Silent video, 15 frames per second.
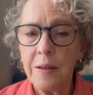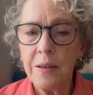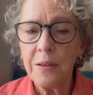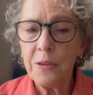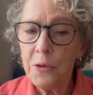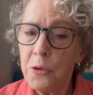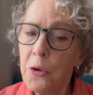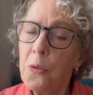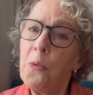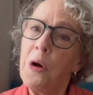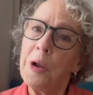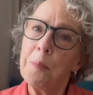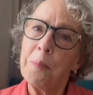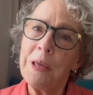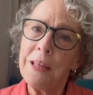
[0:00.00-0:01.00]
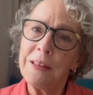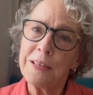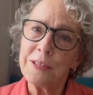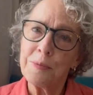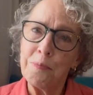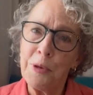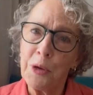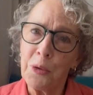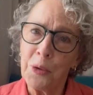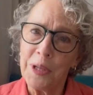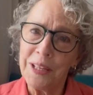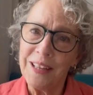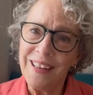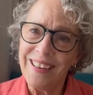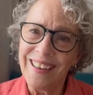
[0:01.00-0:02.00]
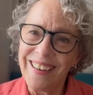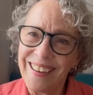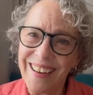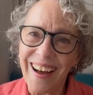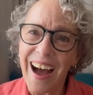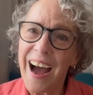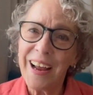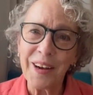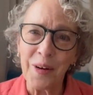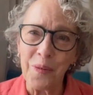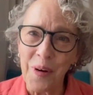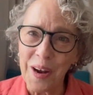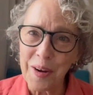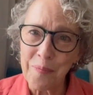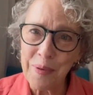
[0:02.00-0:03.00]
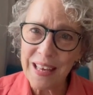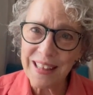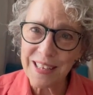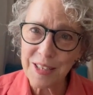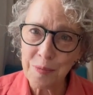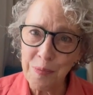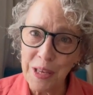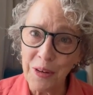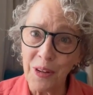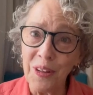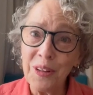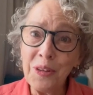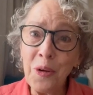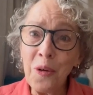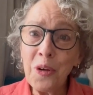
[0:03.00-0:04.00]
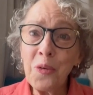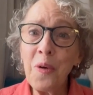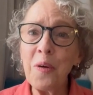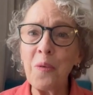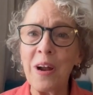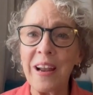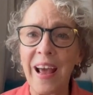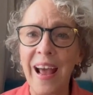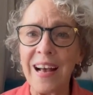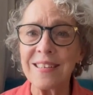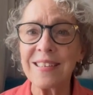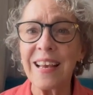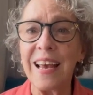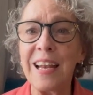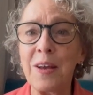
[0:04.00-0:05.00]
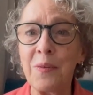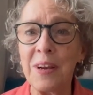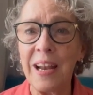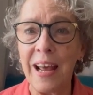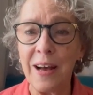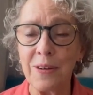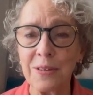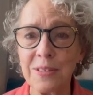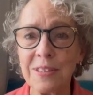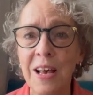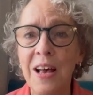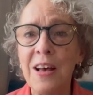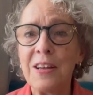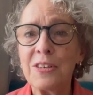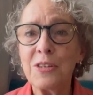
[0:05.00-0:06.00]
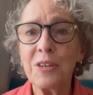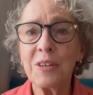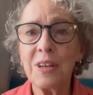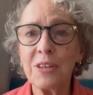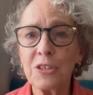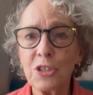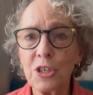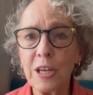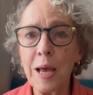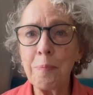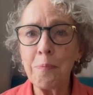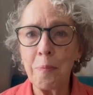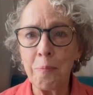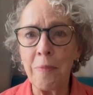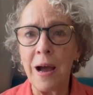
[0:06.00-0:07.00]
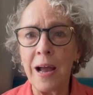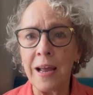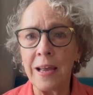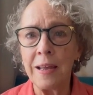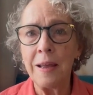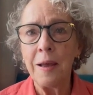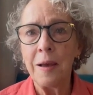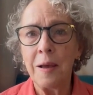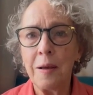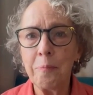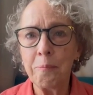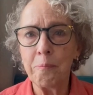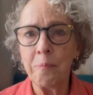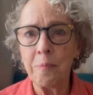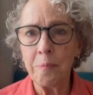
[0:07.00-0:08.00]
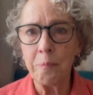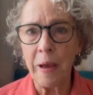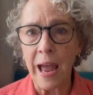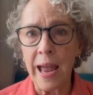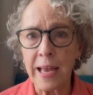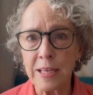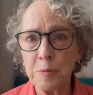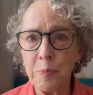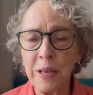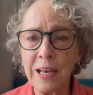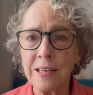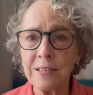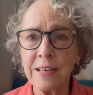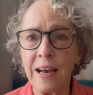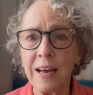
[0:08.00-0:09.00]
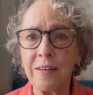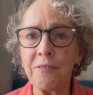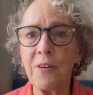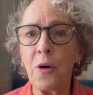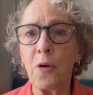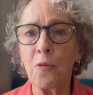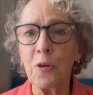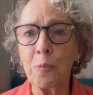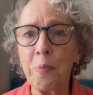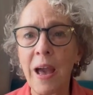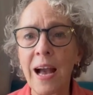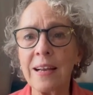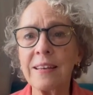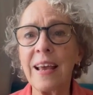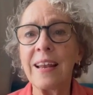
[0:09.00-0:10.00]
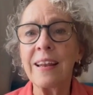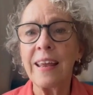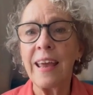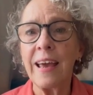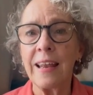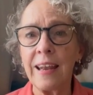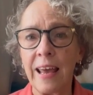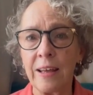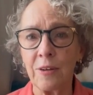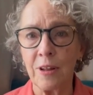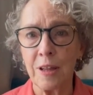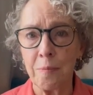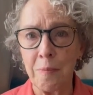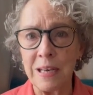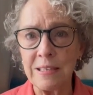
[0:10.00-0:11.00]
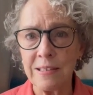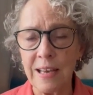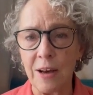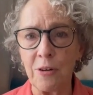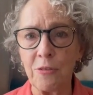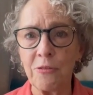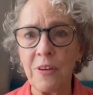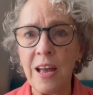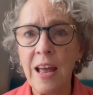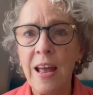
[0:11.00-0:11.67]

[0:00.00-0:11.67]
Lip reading: You don't want to be this mule. I don't want to be this mule, nor do I want to ask anyone else to schlep my bags because I've overpacked and can't handle them myself.